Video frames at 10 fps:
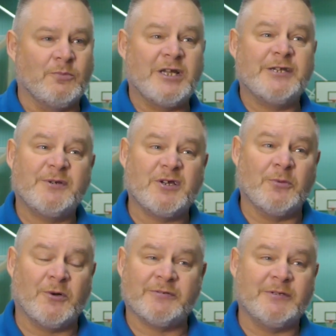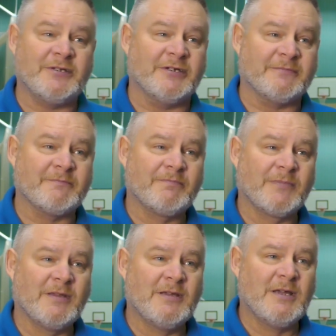Where do we go? What do we do?
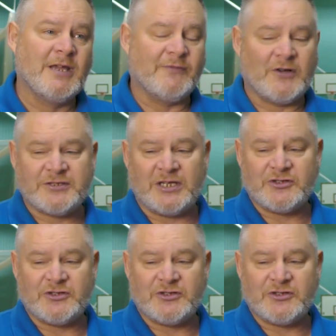If I take